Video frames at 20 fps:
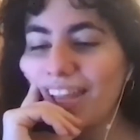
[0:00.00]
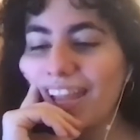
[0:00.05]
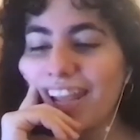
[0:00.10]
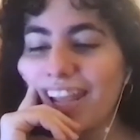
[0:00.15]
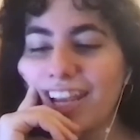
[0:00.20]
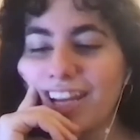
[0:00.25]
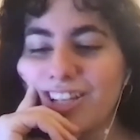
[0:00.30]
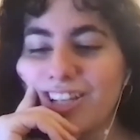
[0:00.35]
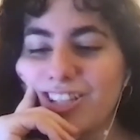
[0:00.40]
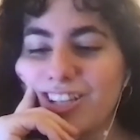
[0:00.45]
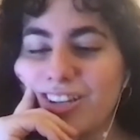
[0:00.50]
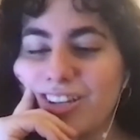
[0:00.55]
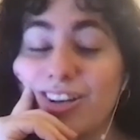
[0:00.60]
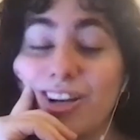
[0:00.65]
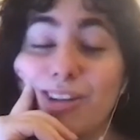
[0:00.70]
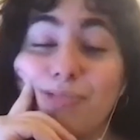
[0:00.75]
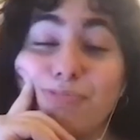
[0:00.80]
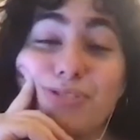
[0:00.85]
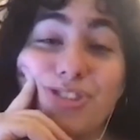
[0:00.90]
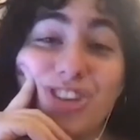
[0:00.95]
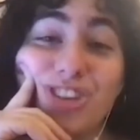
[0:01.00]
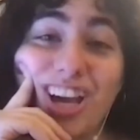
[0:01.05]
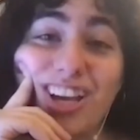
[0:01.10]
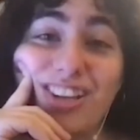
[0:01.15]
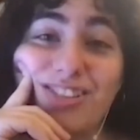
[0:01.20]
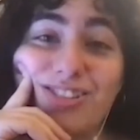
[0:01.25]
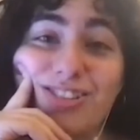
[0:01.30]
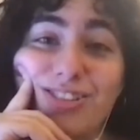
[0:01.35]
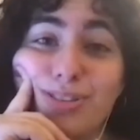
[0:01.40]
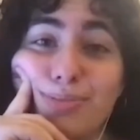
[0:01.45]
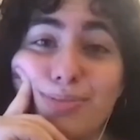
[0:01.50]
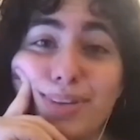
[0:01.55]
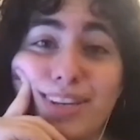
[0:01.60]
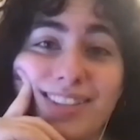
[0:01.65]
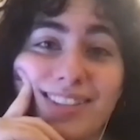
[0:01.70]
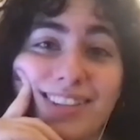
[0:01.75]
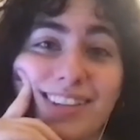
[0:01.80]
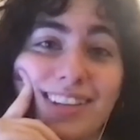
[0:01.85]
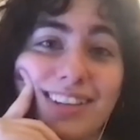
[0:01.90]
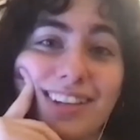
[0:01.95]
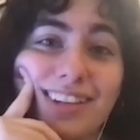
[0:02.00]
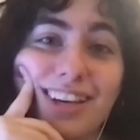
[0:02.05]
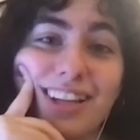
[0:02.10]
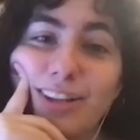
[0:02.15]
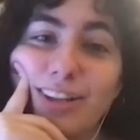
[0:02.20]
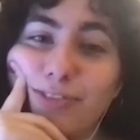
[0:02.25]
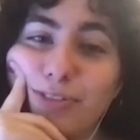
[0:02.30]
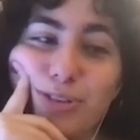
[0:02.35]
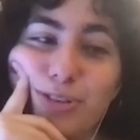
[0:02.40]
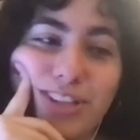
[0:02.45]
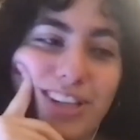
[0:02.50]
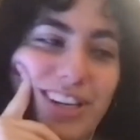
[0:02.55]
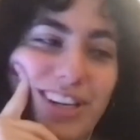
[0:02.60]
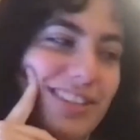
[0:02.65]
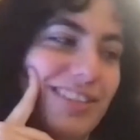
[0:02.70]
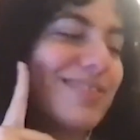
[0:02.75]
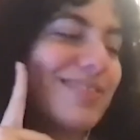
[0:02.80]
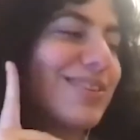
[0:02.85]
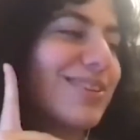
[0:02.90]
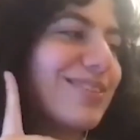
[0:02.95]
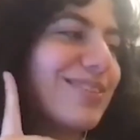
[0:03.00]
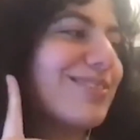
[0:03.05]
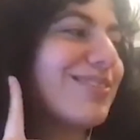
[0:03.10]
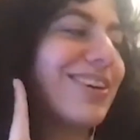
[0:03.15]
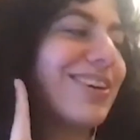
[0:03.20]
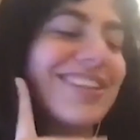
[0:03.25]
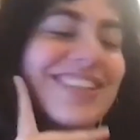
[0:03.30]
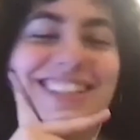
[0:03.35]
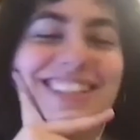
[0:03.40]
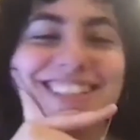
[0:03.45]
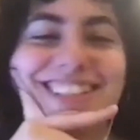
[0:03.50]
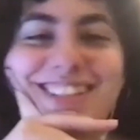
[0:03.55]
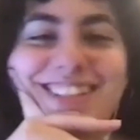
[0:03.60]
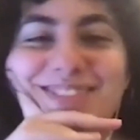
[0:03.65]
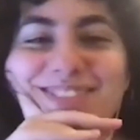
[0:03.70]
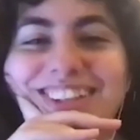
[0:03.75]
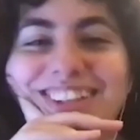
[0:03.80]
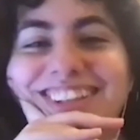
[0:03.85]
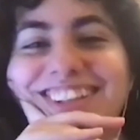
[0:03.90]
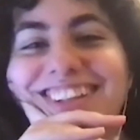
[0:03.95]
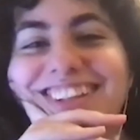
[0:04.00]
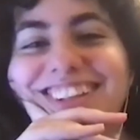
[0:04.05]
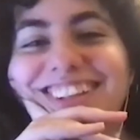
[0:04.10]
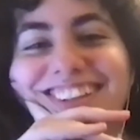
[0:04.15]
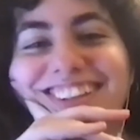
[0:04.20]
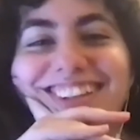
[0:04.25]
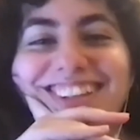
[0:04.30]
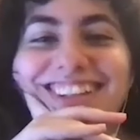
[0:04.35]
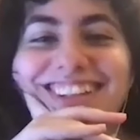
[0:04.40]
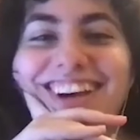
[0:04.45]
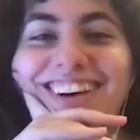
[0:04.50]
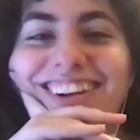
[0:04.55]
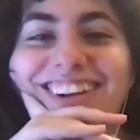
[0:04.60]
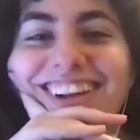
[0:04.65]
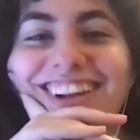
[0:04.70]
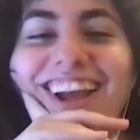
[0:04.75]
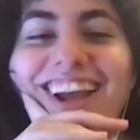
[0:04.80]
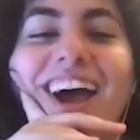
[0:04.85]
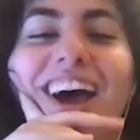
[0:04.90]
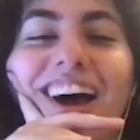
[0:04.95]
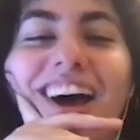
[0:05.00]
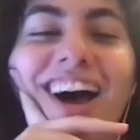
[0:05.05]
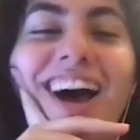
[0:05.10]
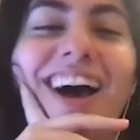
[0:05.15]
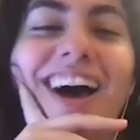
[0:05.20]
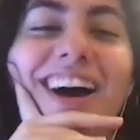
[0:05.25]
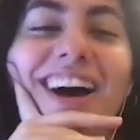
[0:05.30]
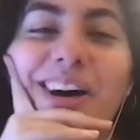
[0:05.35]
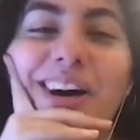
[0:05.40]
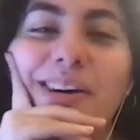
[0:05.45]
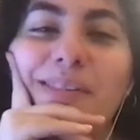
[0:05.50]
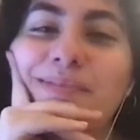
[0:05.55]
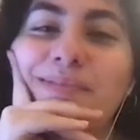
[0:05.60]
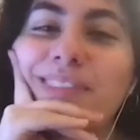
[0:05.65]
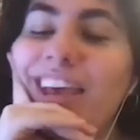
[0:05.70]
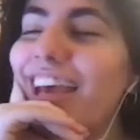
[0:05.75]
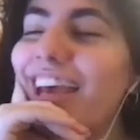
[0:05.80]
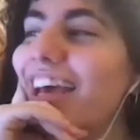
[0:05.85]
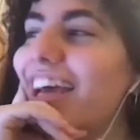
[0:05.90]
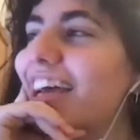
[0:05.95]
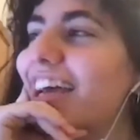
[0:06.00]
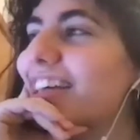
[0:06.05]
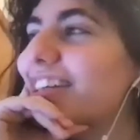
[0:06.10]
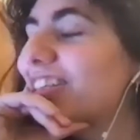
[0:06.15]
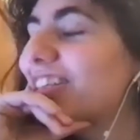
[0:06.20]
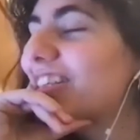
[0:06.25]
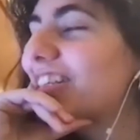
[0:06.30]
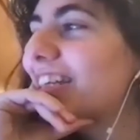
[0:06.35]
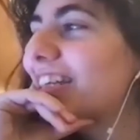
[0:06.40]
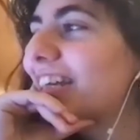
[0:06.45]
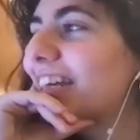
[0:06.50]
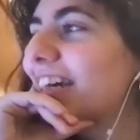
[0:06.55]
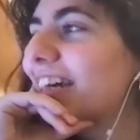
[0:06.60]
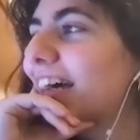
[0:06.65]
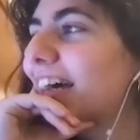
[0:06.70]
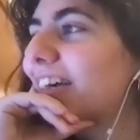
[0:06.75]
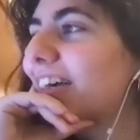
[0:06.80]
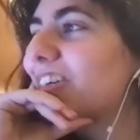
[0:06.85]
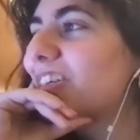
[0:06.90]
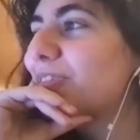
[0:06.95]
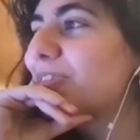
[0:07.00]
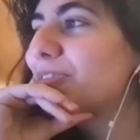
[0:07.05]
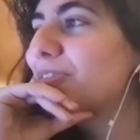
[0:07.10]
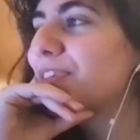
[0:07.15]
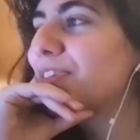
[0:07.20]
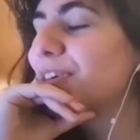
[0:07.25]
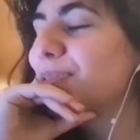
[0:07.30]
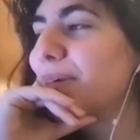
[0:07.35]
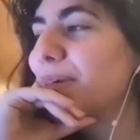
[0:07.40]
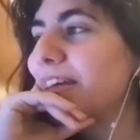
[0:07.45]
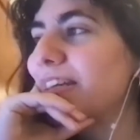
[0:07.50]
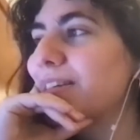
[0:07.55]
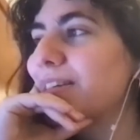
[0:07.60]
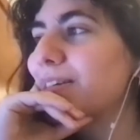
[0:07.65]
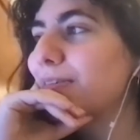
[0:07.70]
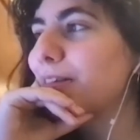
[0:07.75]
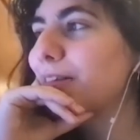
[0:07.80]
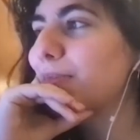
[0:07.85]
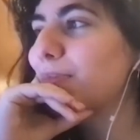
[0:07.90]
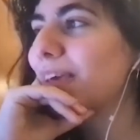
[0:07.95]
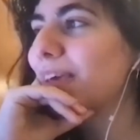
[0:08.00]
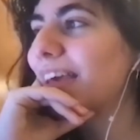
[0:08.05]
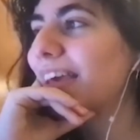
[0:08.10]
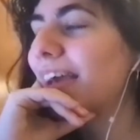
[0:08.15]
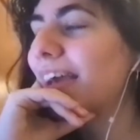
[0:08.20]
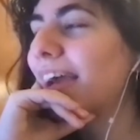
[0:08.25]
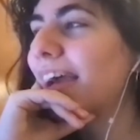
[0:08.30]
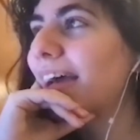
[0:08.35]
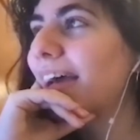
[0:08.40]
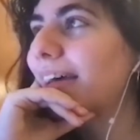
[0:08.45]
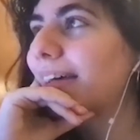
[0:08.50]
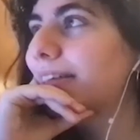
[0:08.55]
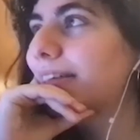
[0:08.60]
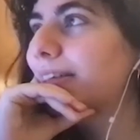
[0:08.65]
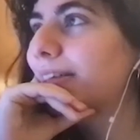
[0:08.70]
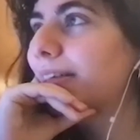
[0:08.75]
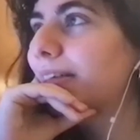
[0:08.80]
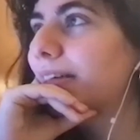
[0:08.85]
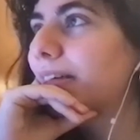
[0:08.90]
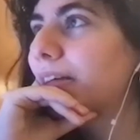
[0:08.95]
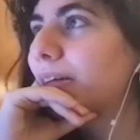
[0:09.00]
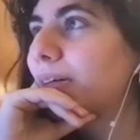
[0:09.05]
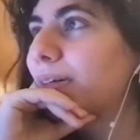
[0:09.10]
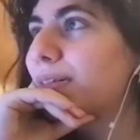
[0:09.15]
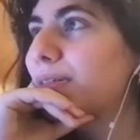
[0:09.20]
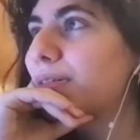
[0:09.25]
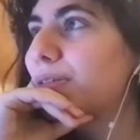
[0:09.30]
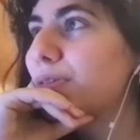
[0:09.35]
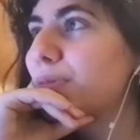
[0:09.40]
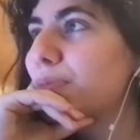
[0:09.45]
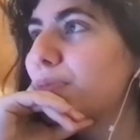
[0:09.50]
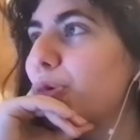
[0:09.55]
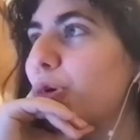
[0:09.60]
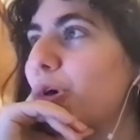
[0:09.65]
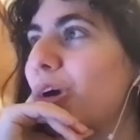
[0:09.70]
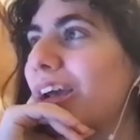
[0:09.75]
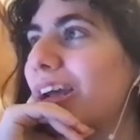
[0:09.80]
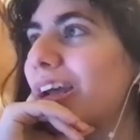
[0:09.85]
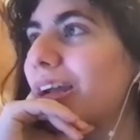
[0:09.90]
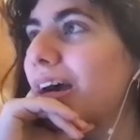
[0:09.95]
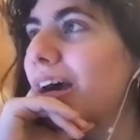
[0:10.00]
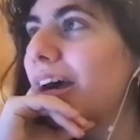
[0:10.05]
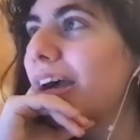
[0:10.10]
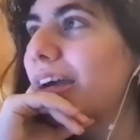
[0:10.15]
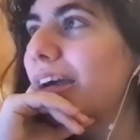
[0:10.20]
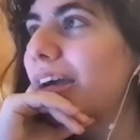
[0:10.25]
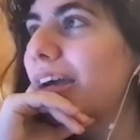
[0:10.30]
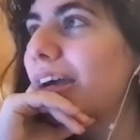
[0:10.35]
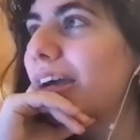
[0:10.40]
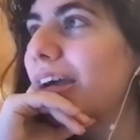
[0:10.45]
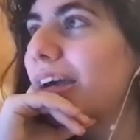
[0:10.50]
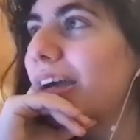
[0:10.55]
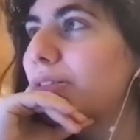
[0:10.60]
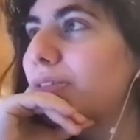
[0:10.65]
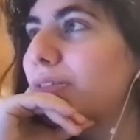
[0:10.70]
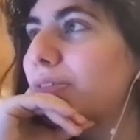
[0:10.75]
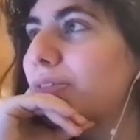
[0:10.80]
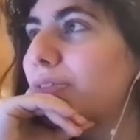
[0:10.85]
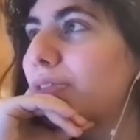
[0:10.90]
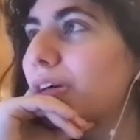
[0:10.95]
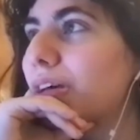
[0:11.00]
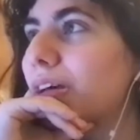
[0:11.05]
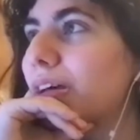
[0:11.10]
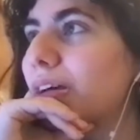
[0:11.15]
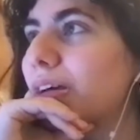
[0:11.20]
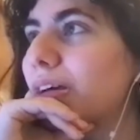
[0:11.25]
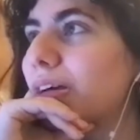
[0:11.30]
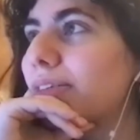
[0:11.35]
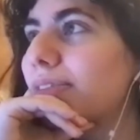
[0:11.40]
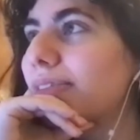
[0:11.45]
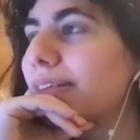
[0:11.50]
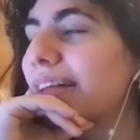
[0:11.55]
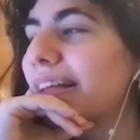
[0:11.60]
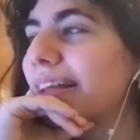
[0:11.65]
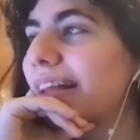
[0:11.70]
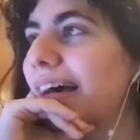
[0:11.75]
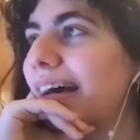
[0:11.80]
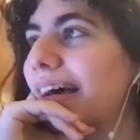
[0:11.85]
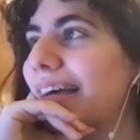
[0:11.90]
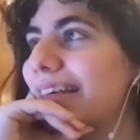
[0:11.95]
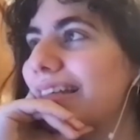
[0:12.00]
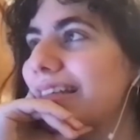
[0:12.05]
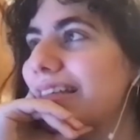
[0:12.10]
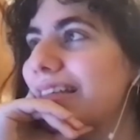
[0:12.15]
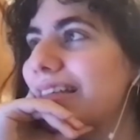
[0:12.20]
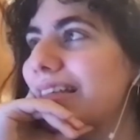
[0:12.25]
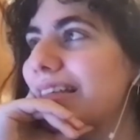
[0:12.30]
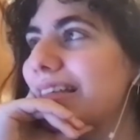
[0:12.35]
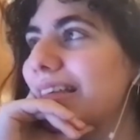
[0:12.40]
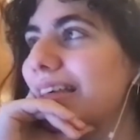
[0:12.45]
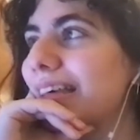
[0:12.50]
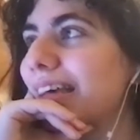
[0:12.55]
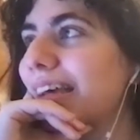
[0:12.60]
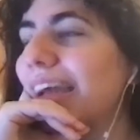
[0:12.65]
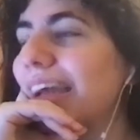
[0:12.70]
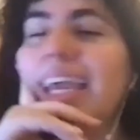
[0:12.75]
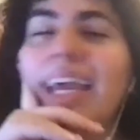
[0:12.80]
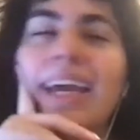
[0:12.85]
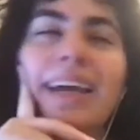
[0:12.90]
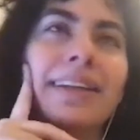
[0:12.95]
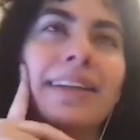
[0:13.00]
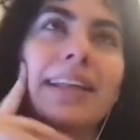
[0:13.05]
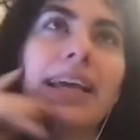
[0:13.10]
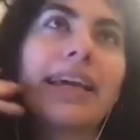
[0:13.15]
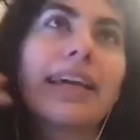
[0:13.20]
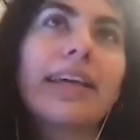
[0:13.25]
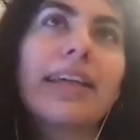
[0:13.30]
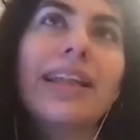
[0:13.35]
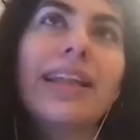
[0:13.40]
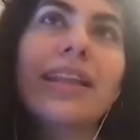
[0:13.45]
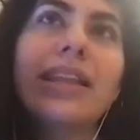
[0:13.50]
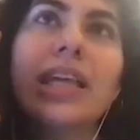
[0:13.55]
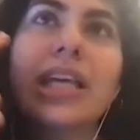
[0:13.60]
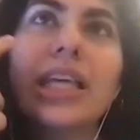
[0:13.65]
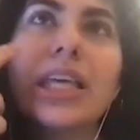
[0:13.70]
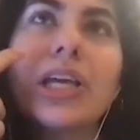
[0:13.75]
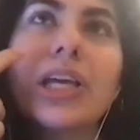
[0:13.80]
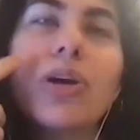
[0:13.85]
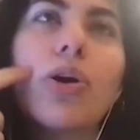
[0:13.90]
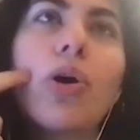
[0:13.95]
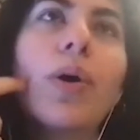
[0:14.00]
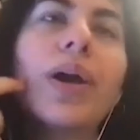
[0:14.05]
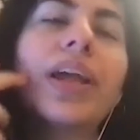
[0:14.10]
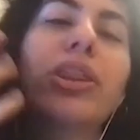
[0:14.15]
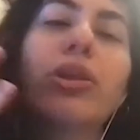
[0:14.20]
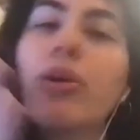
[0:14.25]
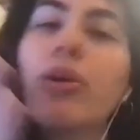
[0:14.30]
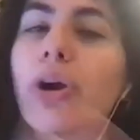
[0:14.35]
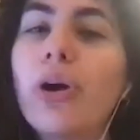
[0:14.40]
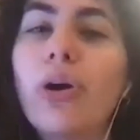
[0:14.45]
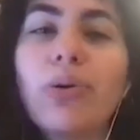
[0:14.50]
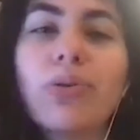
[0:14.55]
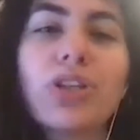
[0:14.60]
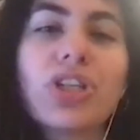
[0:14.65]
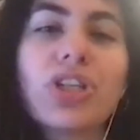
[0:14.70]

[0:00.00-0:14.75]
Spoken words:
agent, her name's Jess, she's amazing. Love you, Jess, if you're watching this, so doubt it. she was very patient with me. And, you know, at a certain point, I kind of realized, again, like, you're going through your own